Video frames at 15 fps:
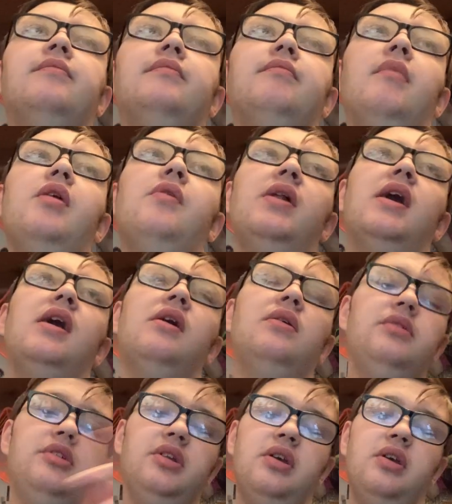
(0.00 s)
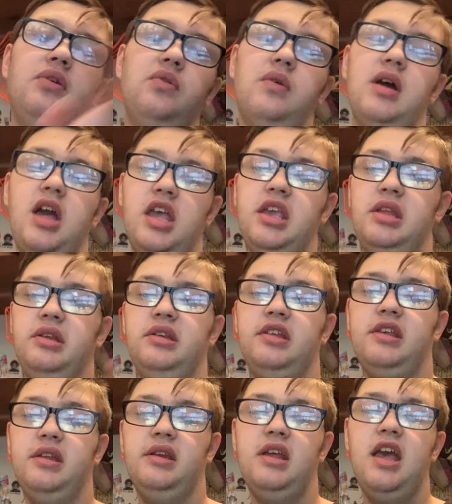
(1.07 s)
Moving on to 18.
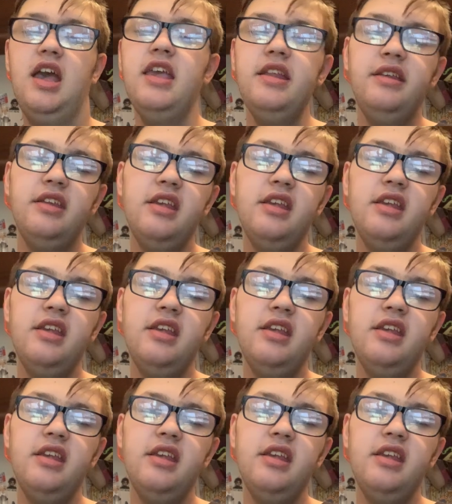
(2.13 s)
18